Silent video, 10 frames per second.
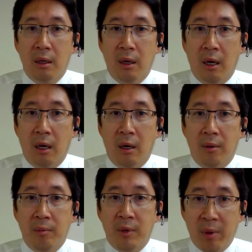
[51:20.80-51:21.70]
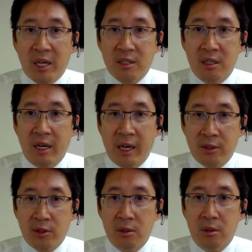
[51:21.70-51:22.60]
Um, neomycin, I
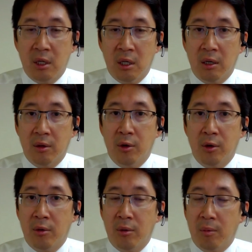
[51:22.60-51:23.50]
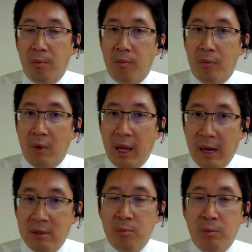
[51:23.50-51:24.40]
answered. Uh, there
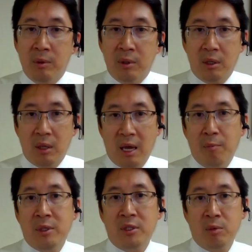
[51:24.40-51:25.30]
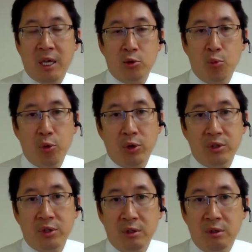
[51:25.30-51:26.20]
have some been, have been some case
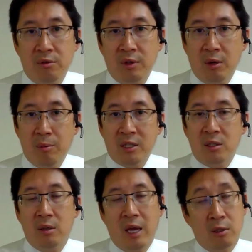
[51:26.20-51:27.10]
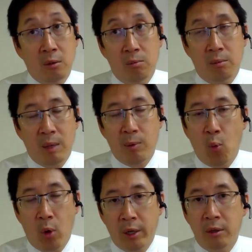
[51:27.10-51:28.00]
reports of neomycin. Actually, maybe
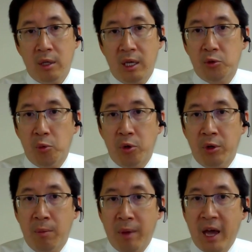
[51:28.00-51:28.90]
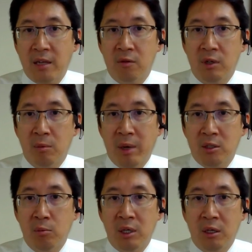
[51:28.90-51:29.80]
one case report in the past of
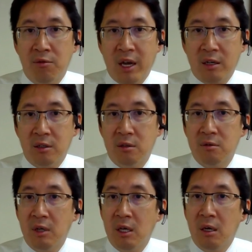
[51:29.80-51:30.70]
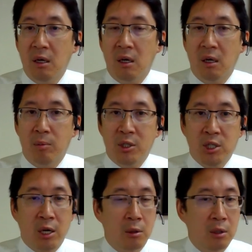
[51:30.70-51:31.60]
neomycin being effective, uh, but
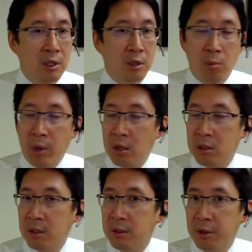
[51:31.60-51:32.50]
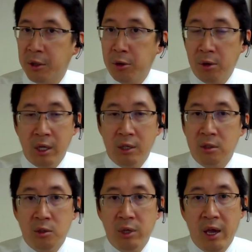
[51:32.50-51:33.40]
generally, in comparison to the current
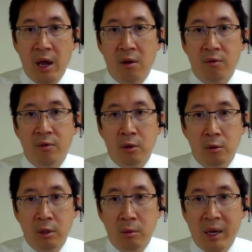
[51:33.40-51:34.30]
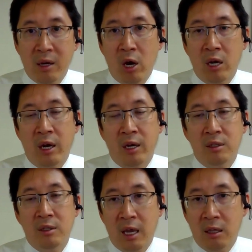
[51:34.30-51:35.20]
agents we have, including the
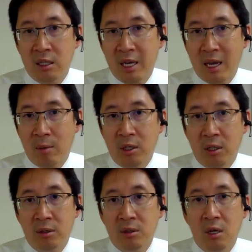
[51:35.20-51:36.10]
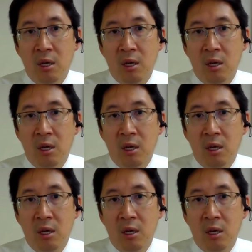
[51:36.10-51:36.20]
biguanides and the diamidines,